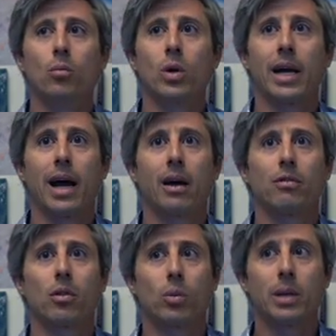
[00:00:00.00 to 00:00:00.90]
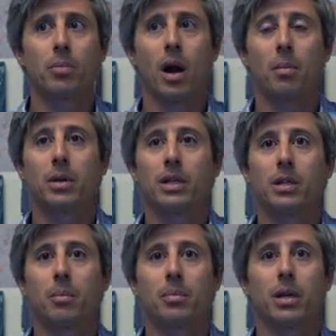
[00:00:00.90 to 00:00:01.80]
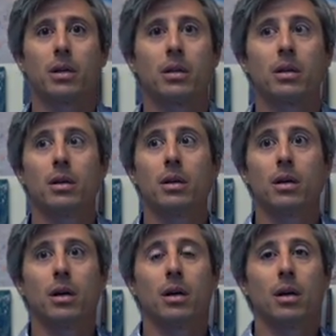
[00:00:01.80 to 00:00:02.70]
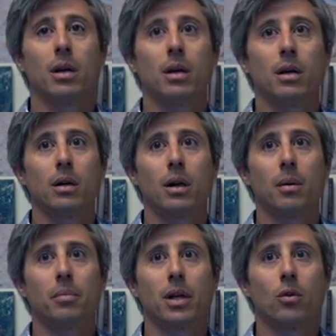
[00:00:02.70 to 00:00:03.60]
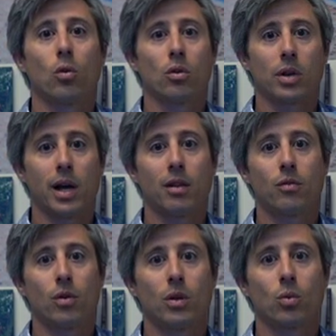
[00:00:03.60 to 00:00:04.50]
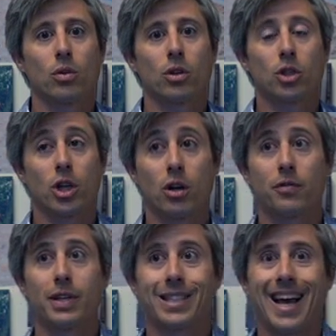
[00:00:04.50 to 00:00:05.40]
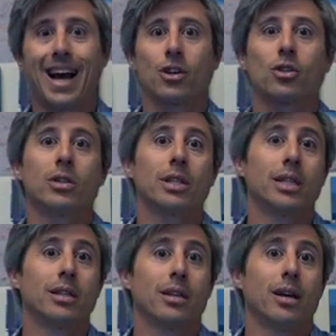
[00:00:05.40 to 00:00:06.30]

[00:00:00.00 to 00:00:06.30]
We have 3 properties up in Northern California where the sheriff has actually